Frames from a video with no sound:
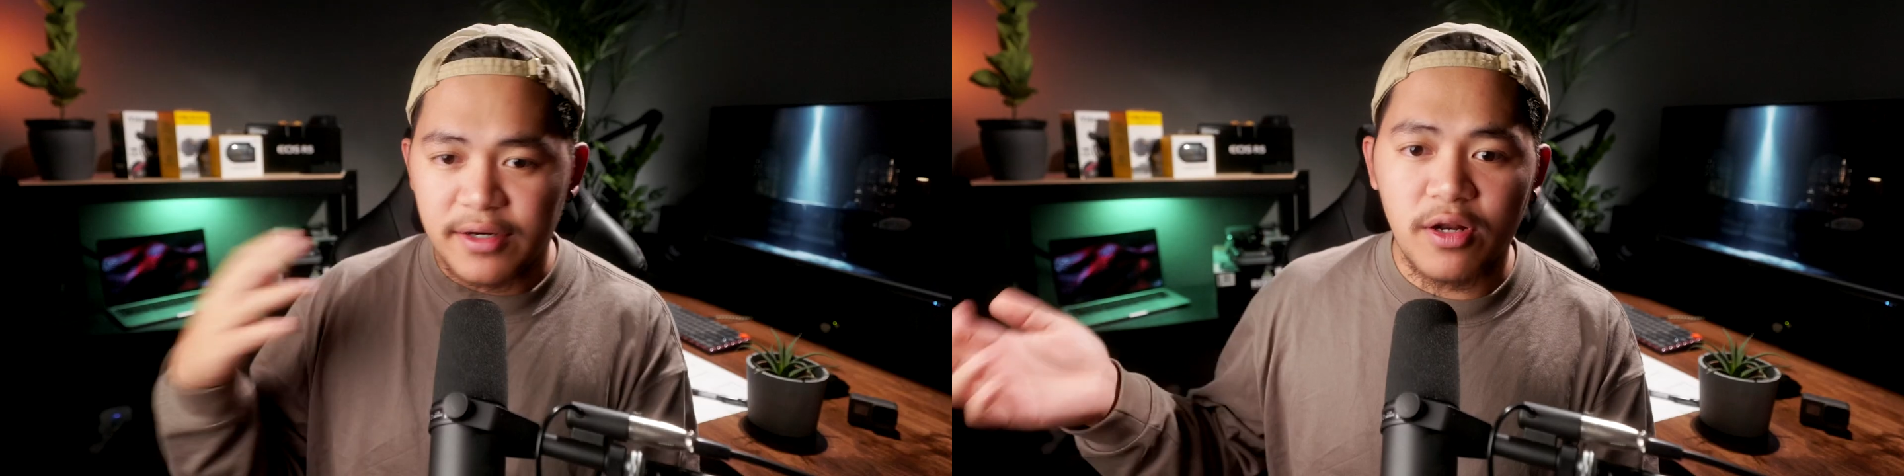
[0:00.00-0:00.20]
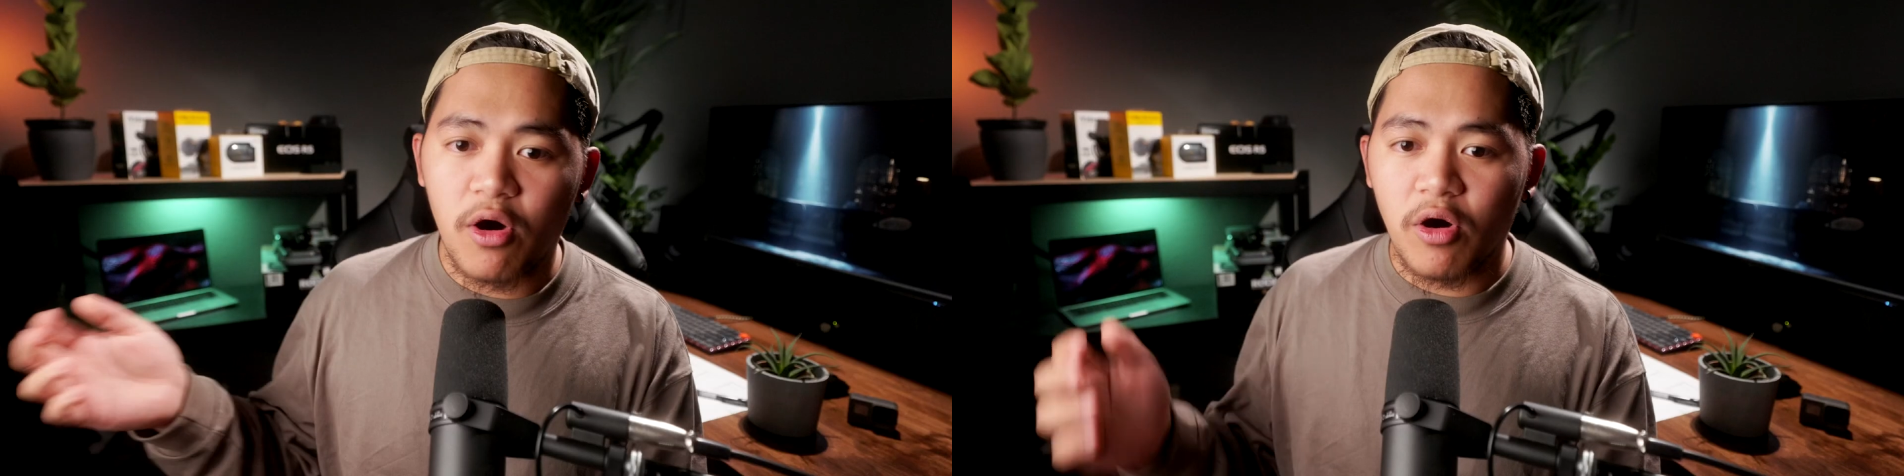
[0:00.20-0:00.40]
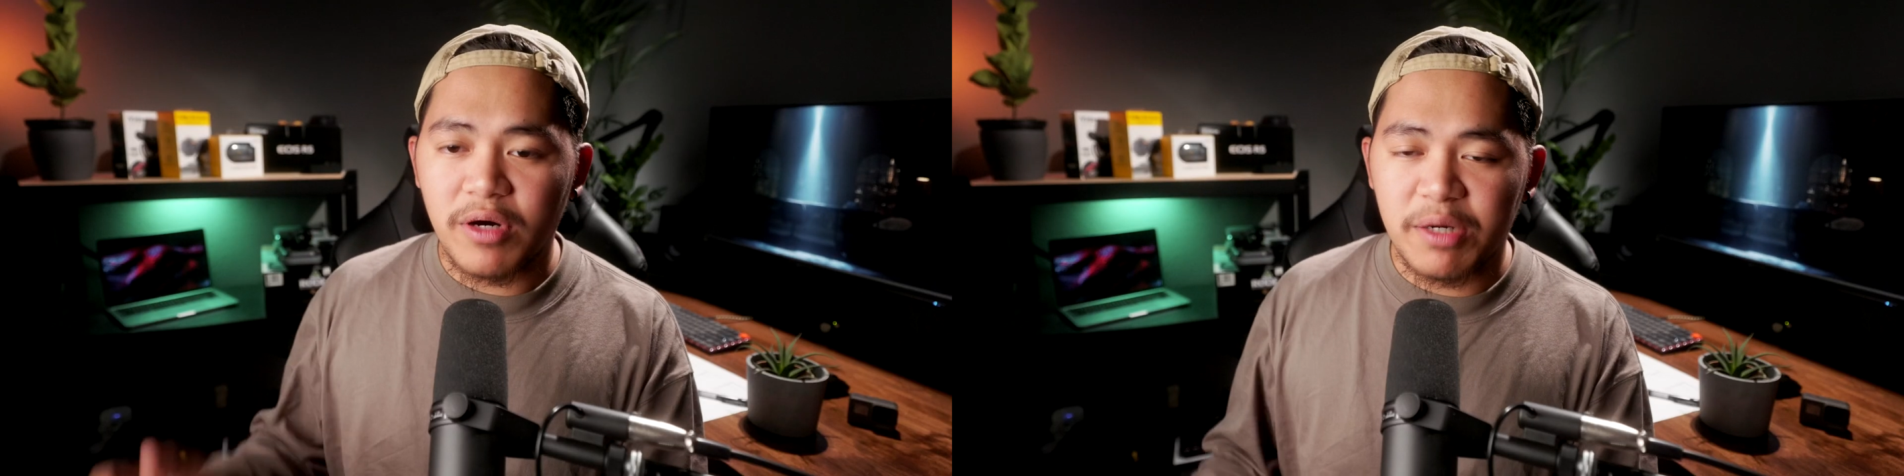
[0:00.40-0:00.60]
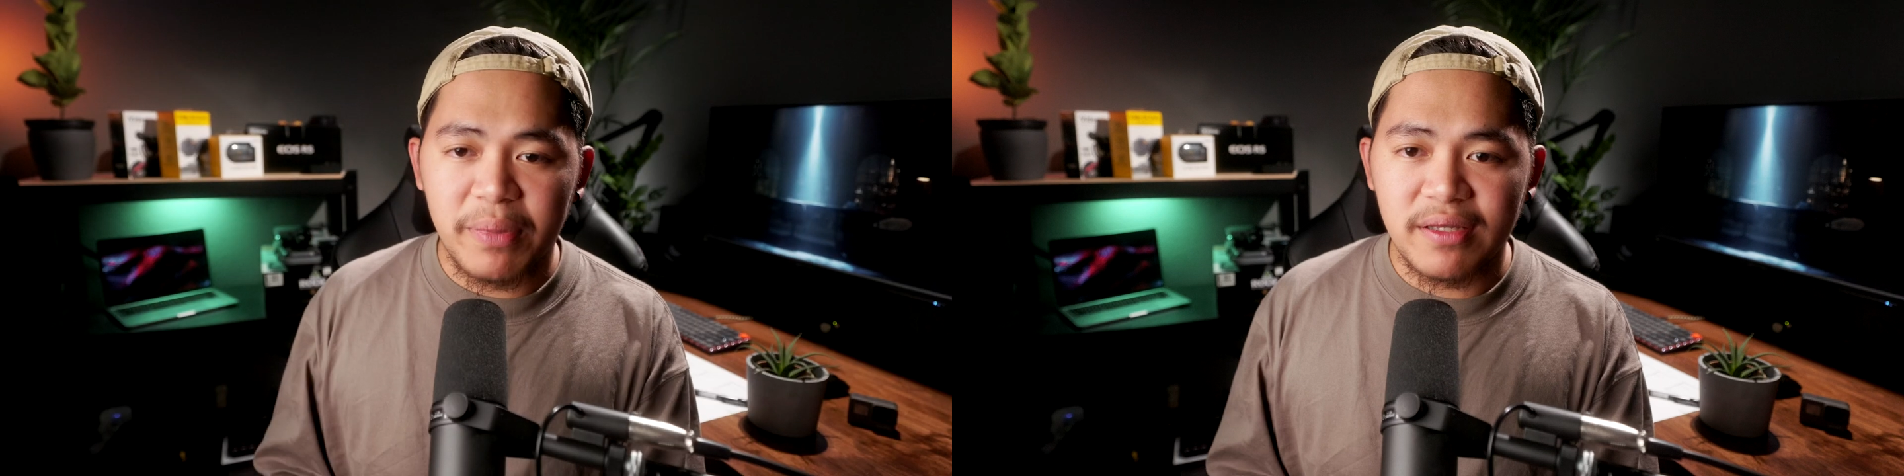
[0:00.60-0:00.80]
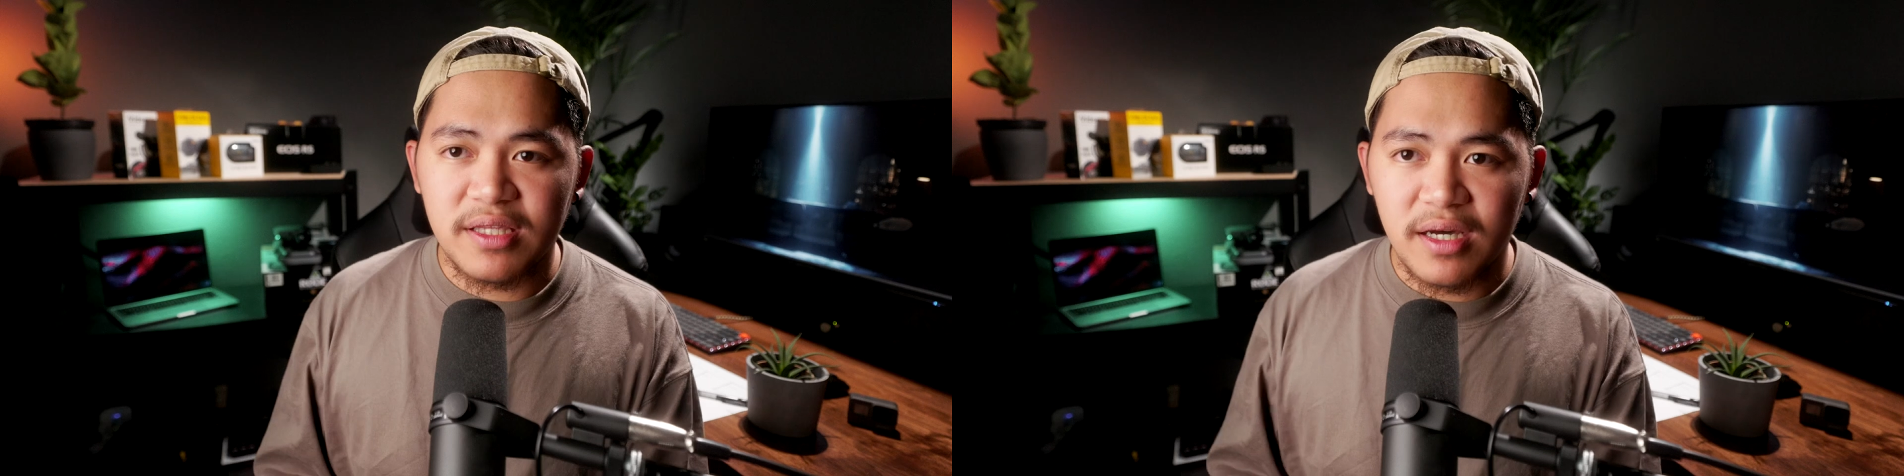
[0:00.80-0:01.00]
don't know,
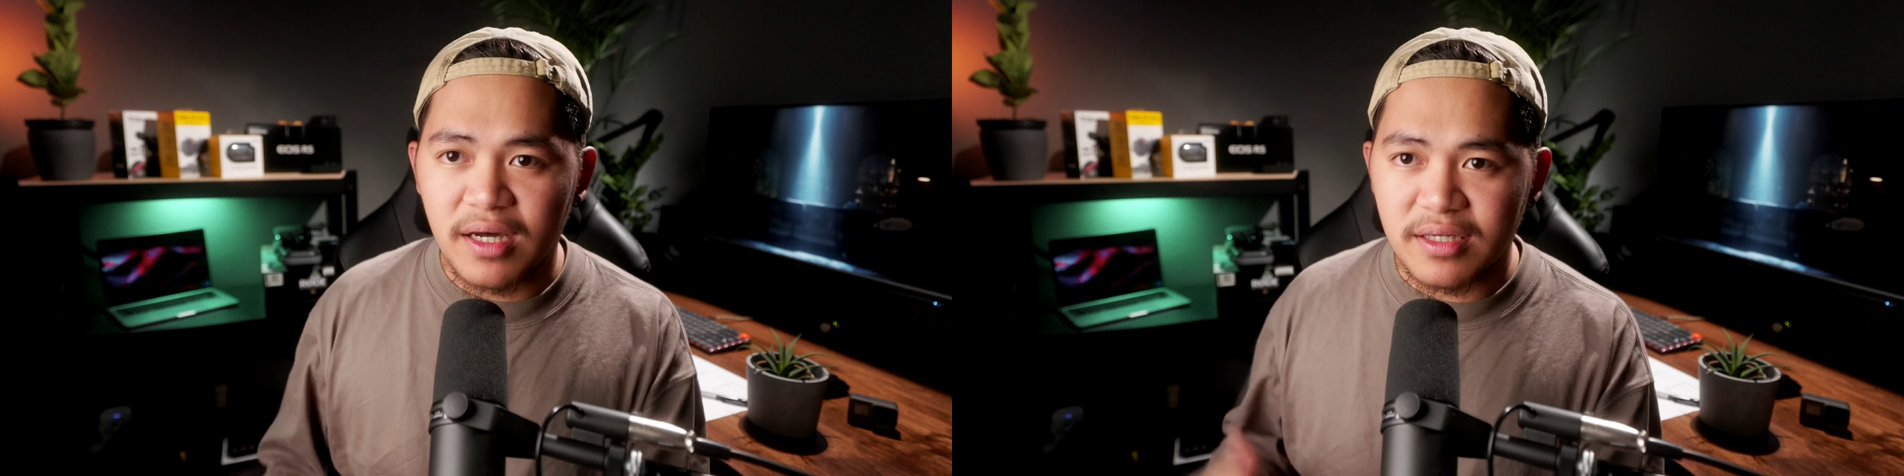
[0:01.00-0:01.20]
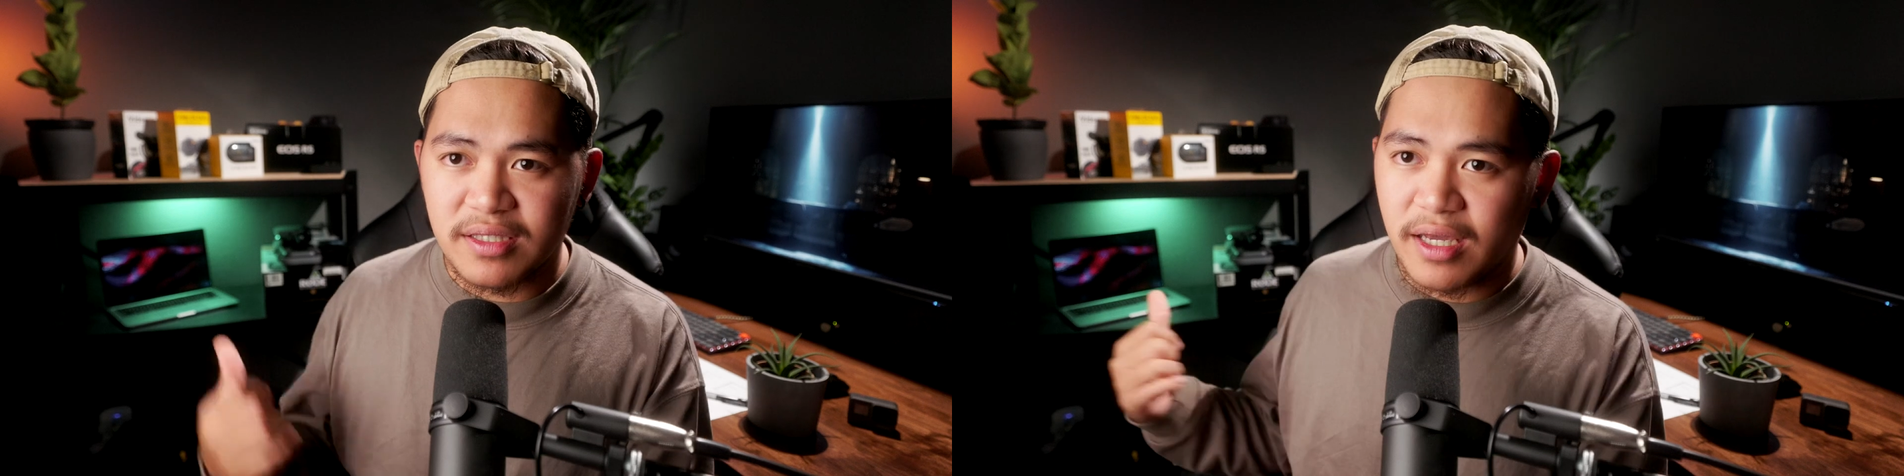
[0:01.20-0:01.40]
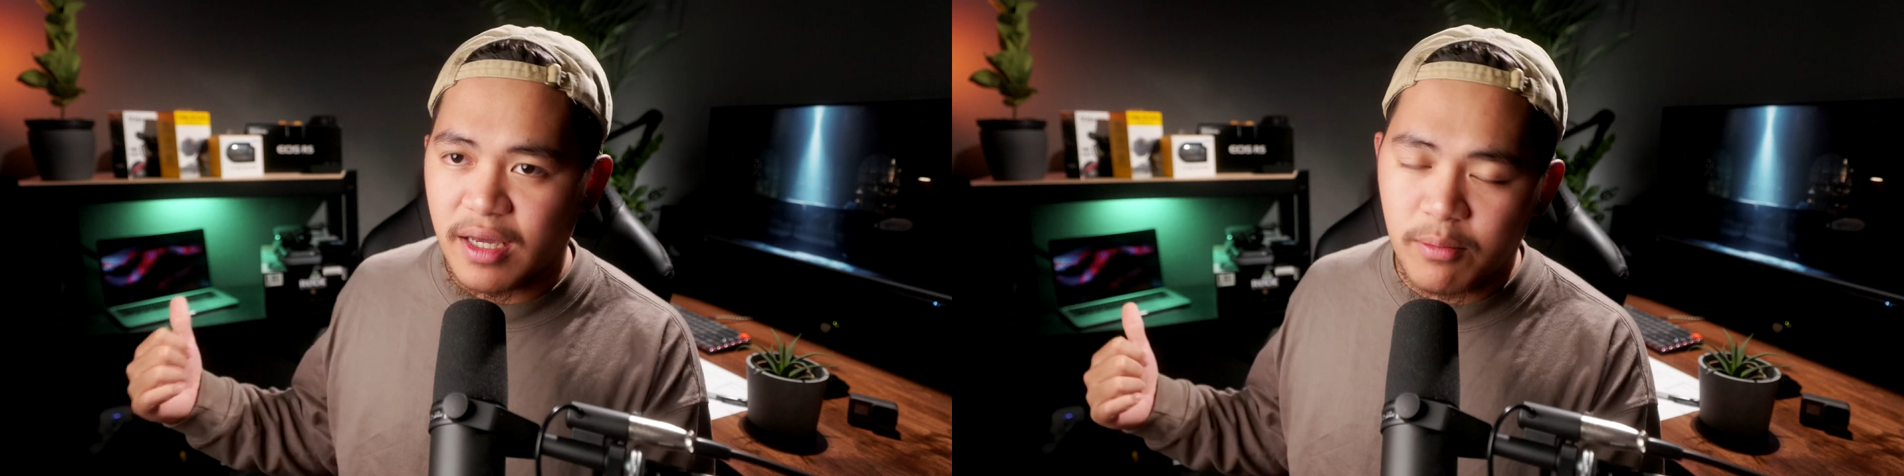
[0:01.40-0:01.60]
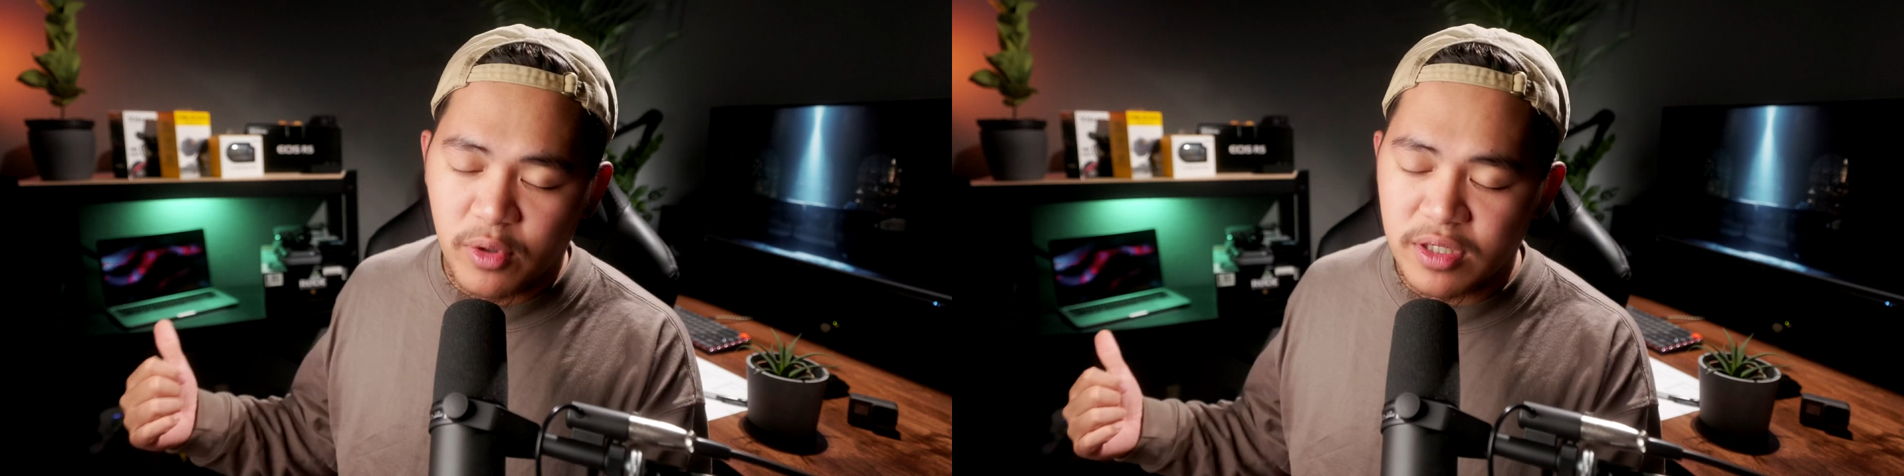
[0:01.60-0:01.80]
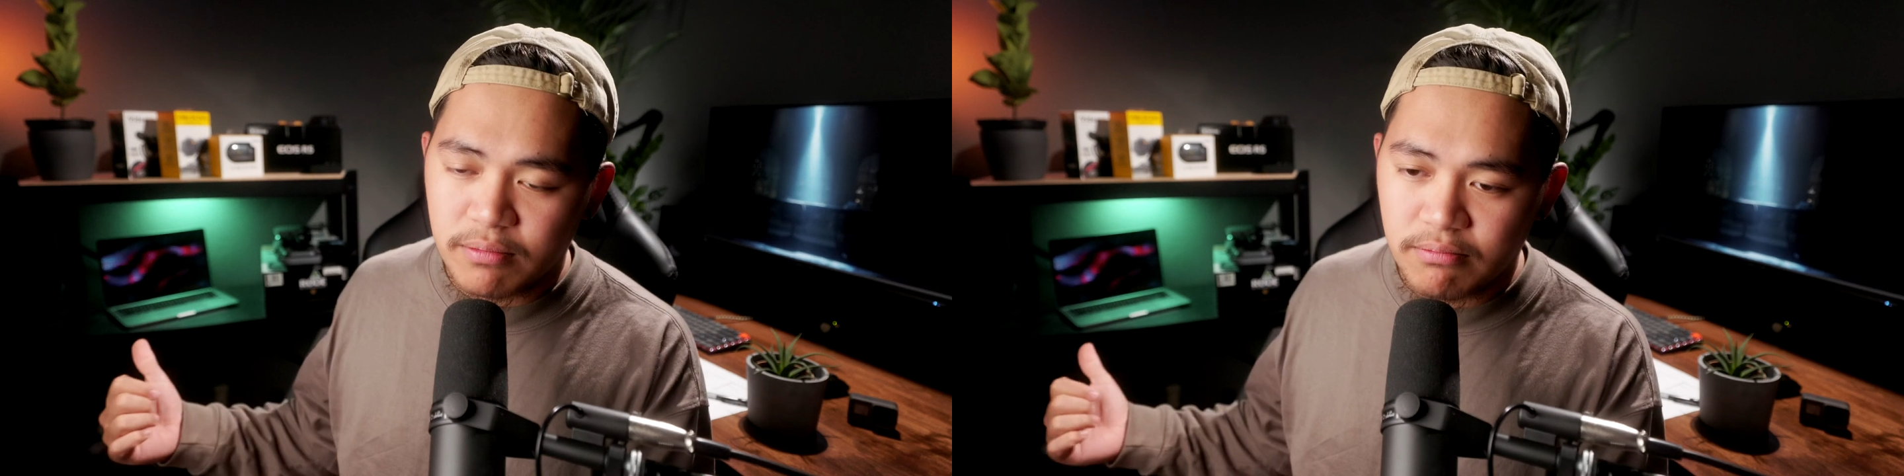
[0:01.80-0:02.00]
but the
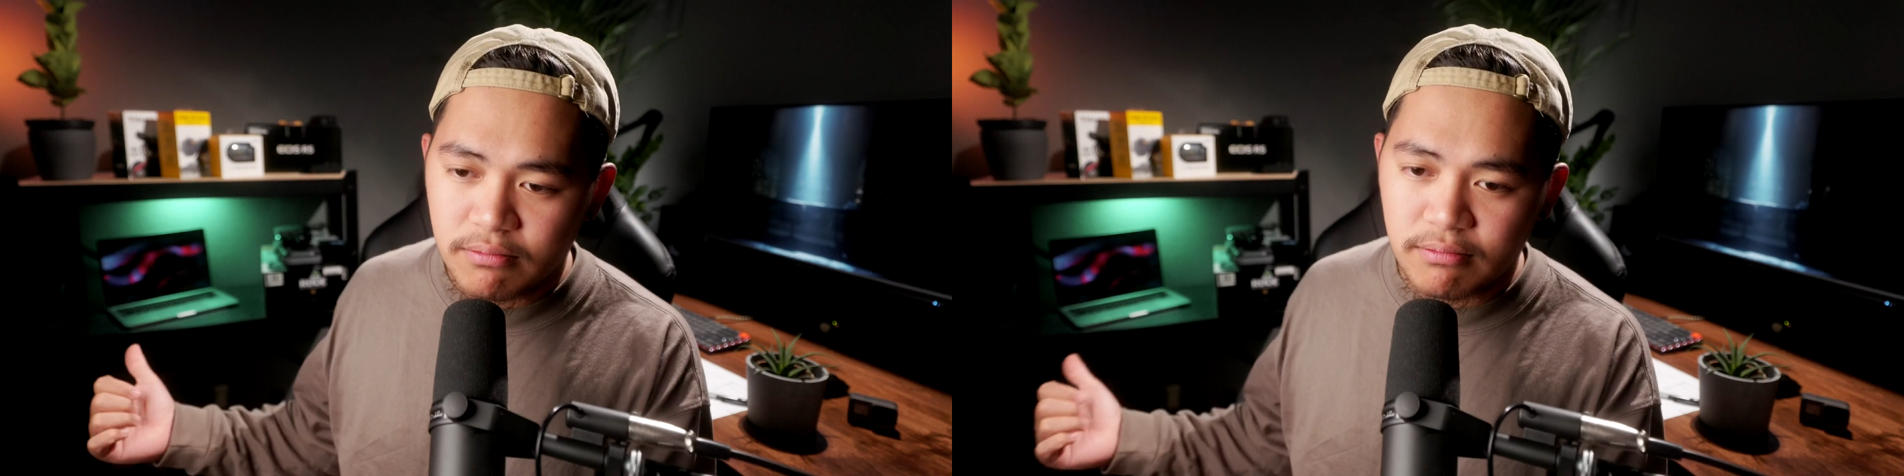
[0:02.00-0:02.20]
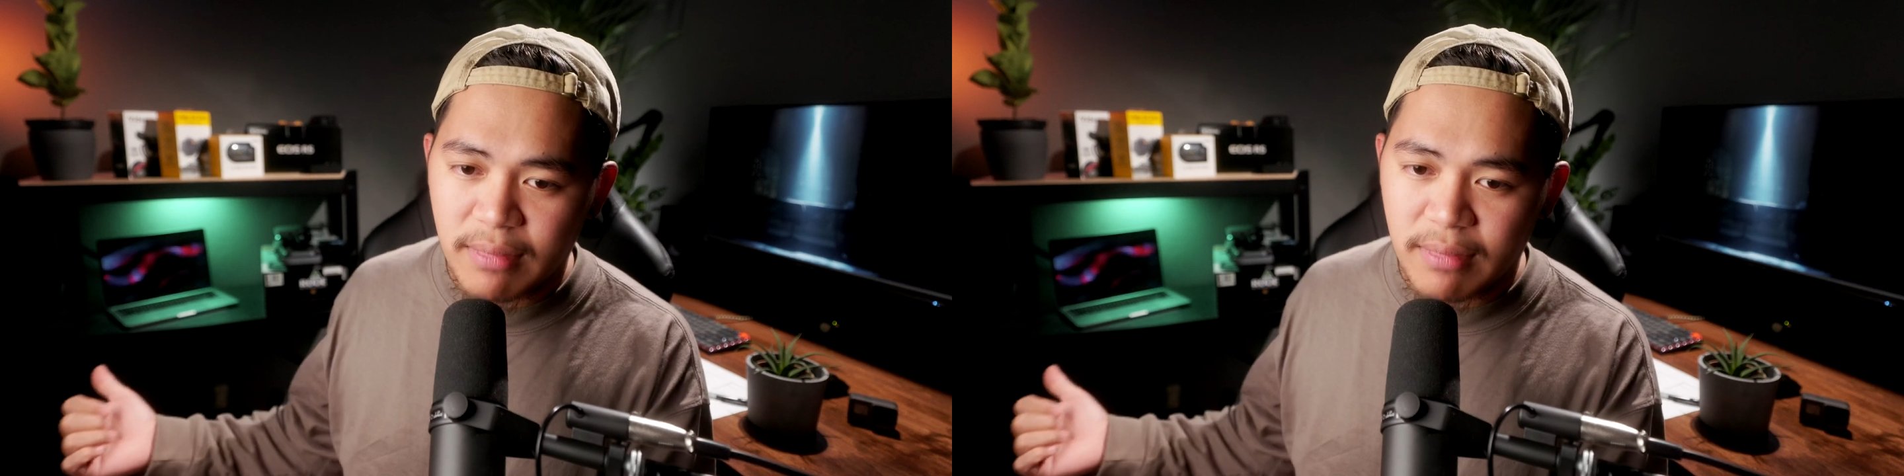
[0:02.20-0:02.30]
M1